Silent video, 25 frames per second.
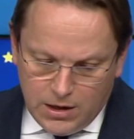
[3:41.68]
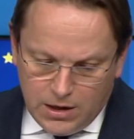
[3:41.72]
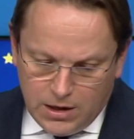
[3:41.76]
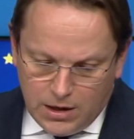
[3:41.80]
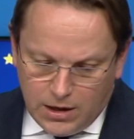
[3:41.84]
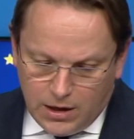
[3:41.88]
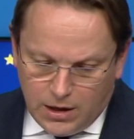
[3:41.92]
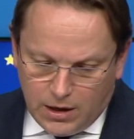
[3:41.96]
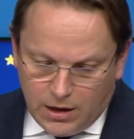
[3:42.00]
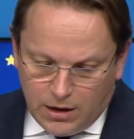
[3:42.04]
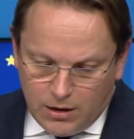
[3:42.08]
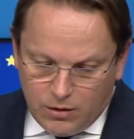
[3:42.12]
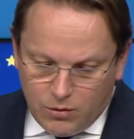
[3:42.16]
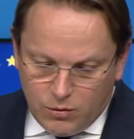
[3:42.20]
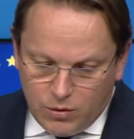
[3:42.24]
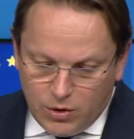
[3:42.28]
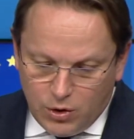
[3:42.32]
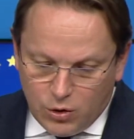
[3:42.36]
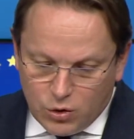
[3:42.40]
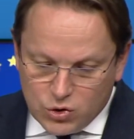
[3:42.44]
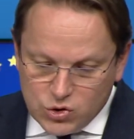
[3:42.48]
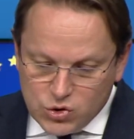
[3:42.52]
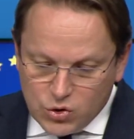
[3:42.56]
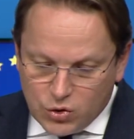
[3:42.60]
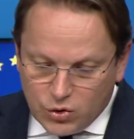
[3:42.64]
Uh, we
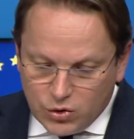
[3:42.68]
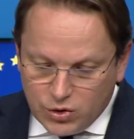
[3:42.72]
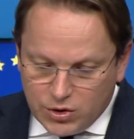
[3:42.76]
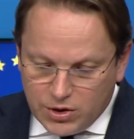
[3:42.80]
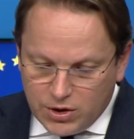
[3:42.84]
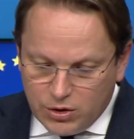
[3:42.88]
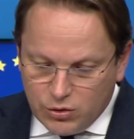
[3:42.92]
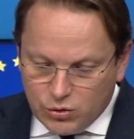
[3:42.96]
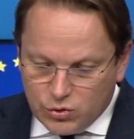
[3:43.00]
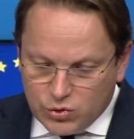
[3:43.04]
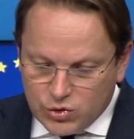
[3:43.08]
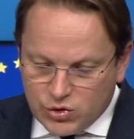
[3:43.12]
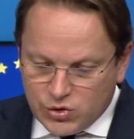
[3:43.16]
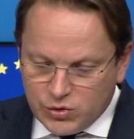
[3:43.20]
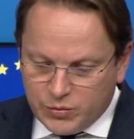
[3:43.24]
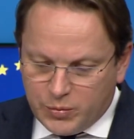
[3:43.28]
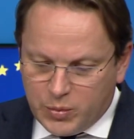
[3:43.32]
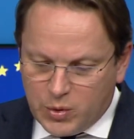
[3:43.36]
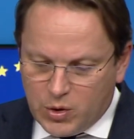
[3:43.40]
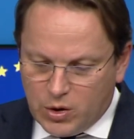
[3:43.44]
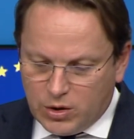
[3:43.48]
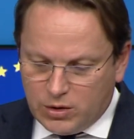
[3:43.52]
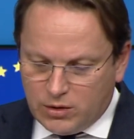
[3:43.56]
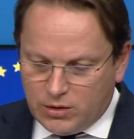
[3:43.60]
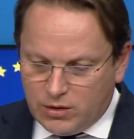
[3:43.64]
also continue to
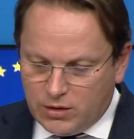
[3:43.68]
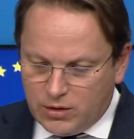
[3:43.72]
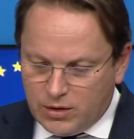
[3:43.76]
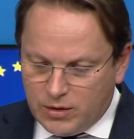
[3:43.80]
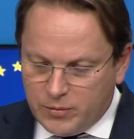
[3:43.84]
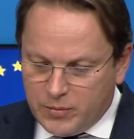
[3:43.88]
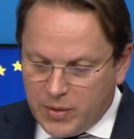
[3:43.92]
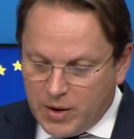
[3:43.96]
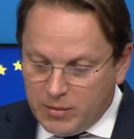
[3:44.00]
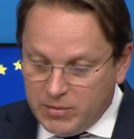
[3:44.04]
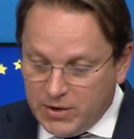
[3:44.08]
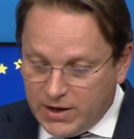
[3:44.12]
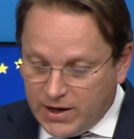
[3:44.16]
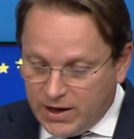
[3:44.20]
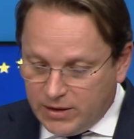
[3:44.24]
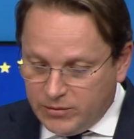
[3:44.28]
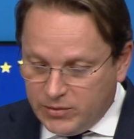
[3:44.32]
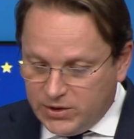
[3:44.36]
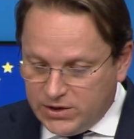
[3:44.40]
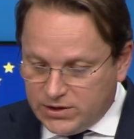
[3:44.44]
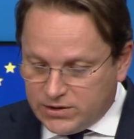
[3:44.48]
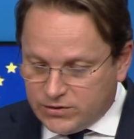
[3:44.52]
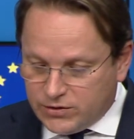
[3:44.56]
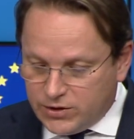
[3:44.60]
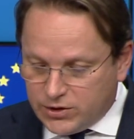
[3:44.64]
support uh, the public
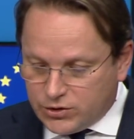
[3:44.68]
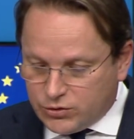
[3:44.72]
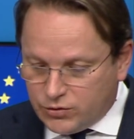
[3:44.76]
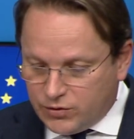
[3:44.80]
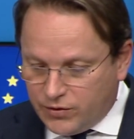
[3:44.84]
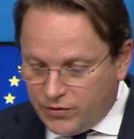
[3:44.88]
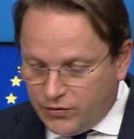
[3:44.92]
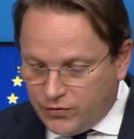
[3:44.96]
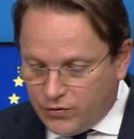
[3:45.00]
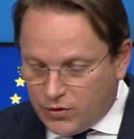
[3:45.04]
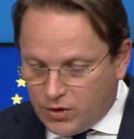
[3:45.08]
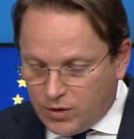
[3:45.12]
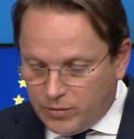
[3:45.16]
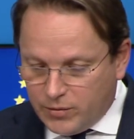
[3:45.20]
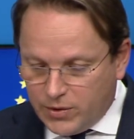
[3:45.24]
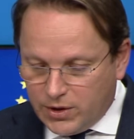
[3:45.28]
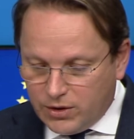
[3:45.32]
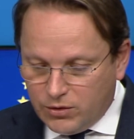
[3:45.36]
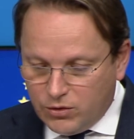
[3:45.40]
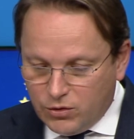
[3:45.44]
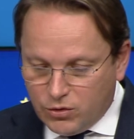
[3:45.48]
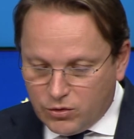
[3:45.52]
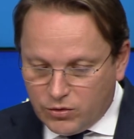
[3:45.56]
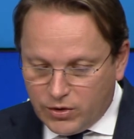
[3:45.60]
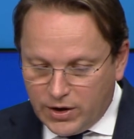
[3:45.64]
administration reform in
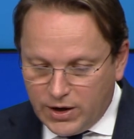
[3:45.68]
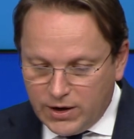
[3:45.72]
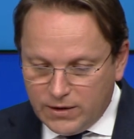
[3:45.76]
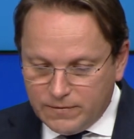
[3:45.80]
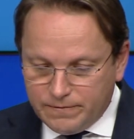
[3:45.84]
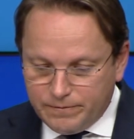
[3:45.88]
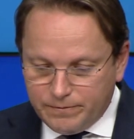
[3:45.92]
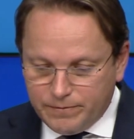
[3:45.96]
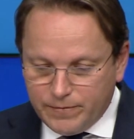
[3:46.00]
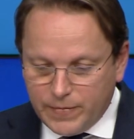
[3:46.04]
Ukraine.